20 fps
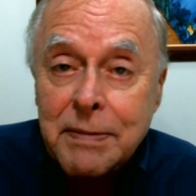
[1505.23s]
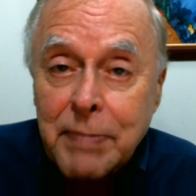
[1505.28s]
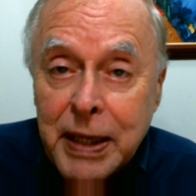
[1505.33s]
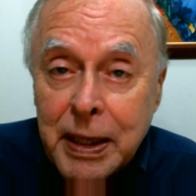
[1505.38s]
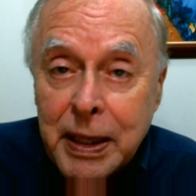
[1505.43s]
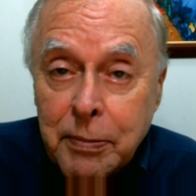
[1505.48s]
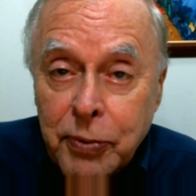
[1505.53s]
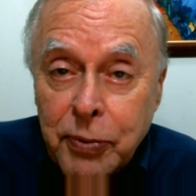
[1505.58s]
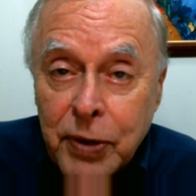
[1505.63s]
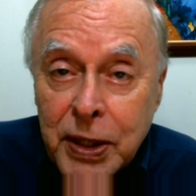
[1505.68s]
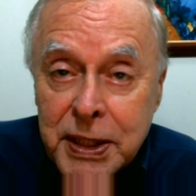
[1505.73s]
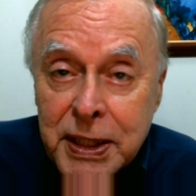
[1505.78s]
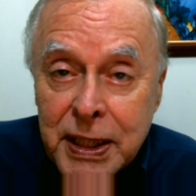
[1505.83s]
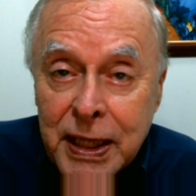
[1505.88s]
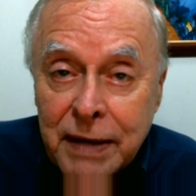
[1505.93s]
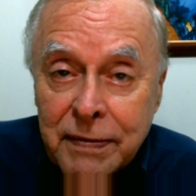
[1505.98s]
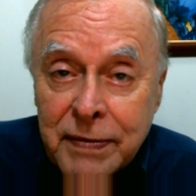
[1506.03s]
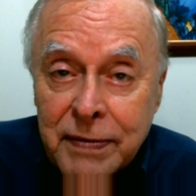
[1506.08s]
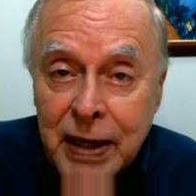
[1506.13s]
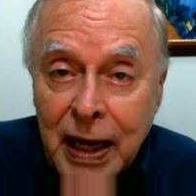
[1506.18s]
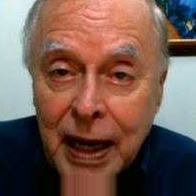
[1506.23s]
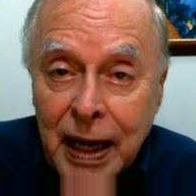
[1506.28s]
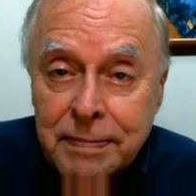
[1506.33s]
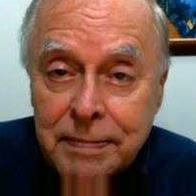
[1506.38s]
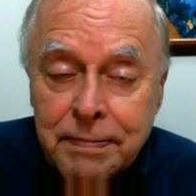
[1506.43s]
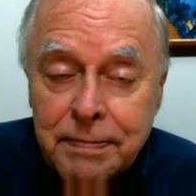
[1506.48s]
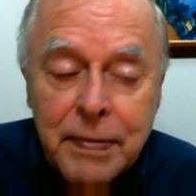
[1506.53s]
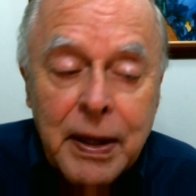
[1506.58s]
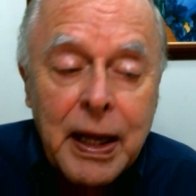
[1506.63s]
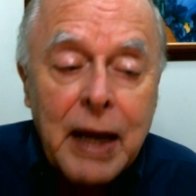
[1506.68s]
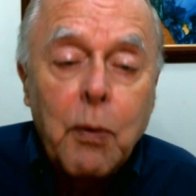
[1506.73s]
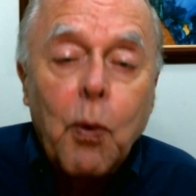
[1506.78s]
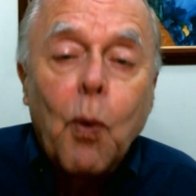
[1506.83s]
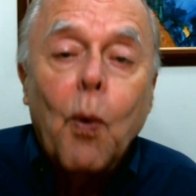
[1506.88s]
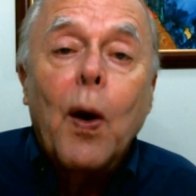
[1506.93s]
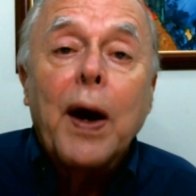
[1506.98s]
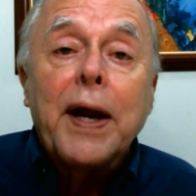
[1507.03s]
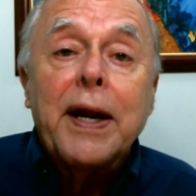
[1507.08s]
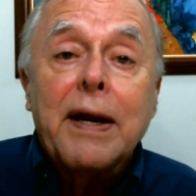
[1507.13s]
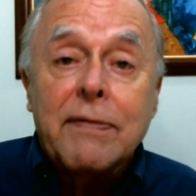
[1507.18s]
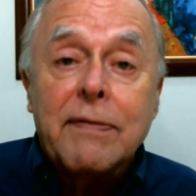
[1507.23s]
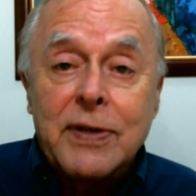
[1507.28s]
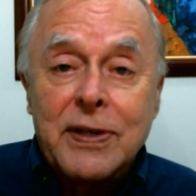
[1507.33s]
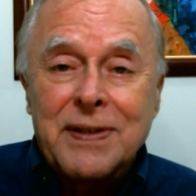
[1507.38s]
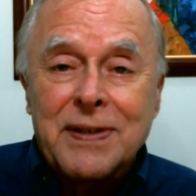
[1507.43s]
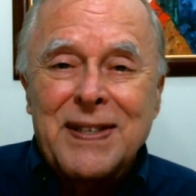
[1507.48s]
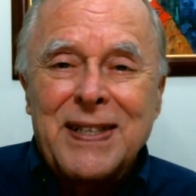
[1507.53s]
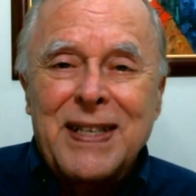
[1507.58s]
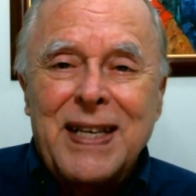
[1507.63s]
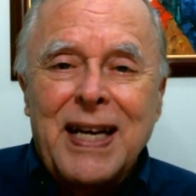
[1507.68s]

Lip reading: the impression I've gotten. Whatever.